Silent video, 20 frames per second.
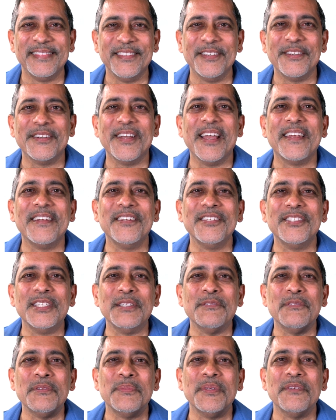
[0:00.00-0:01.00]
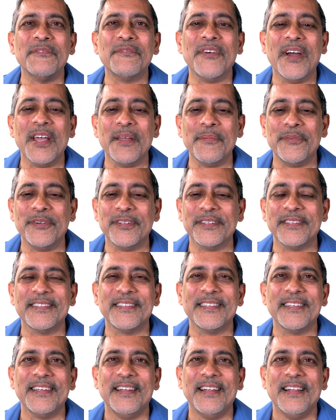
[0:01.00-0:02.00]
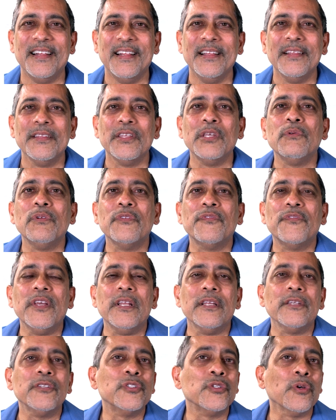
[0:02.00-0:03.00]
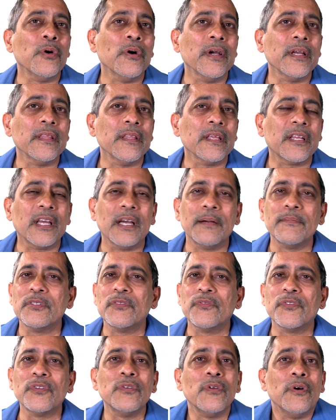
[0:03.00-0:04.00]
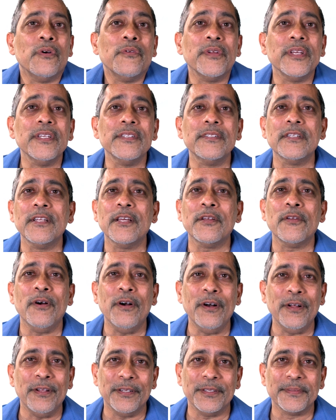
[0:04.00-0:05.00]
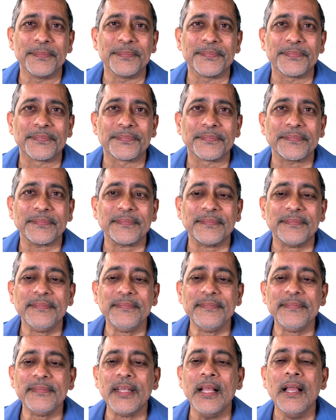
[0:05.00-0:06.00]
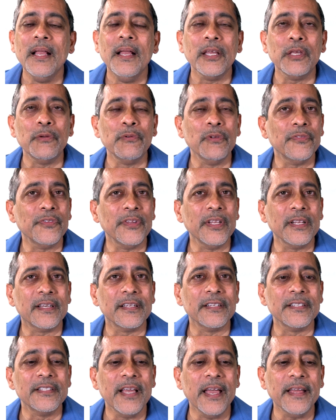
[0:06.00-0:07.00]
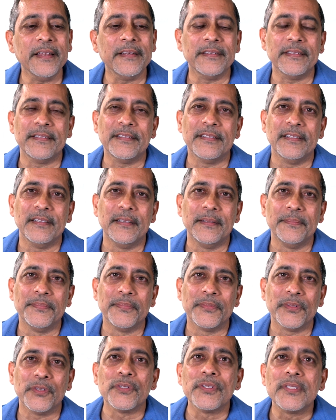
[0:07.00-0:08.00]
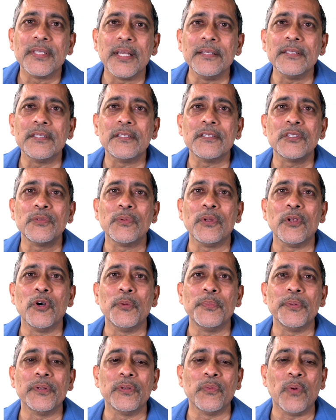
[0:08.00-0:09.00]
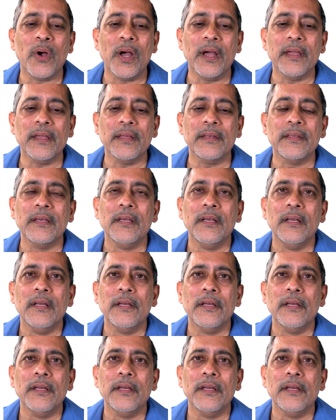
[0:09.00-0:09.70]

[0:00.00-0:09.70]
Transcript: Your energy will be vibrant. You will feel a joy that comes for no reason at all. You will feel content. Your senses will open wide.